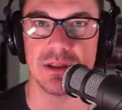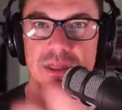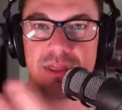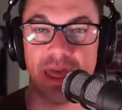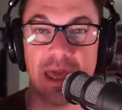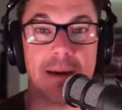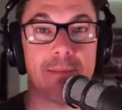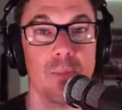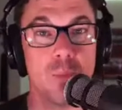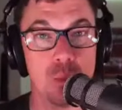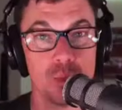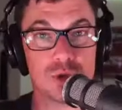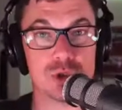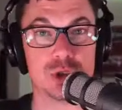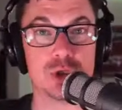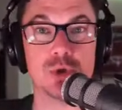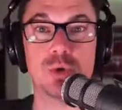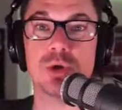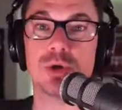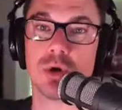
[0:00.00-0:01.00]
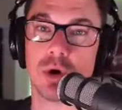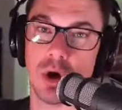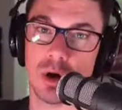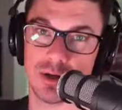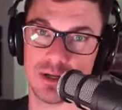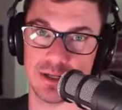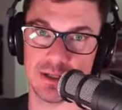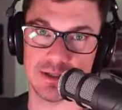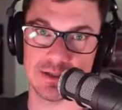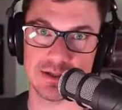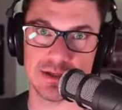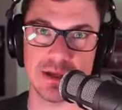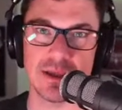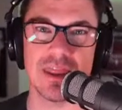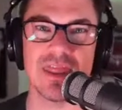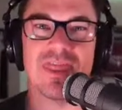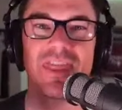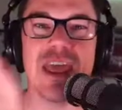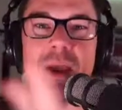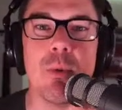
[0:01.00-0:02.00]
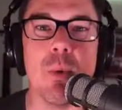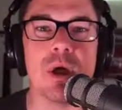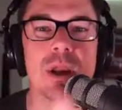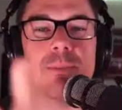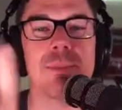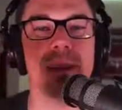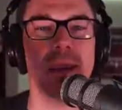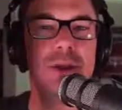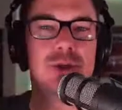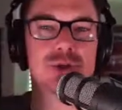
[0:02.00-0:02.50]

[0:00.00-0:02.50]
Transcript: them to your audience. They want to be